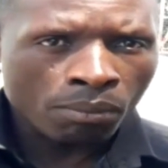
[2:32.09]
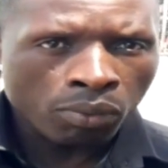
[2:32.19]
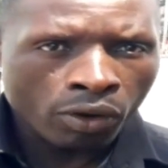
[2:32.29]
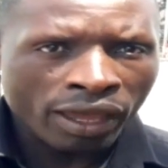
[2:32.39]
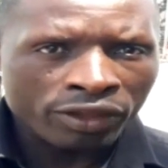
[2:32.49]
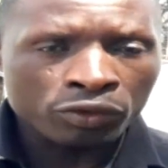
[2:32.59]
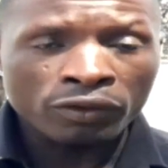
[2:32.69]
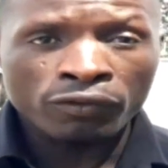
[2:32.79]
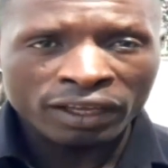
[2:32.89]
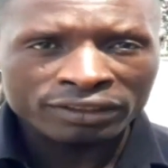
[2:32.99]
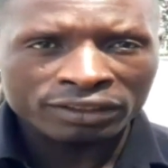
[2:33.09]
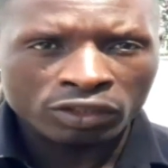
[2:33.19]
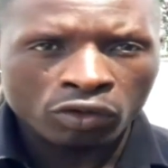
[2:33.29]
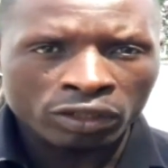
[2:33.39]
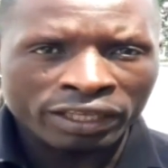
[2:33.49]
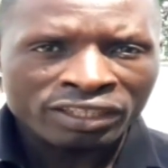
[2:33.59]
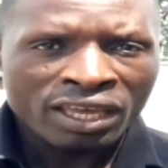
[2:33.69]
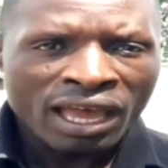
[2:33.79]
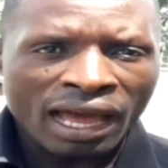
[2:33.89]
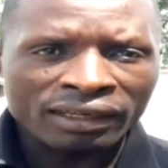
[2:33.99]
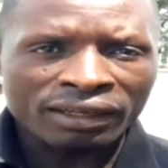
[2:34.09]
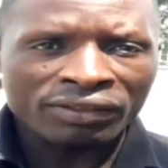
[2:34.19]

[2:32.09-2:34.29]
Tom Mboya University College.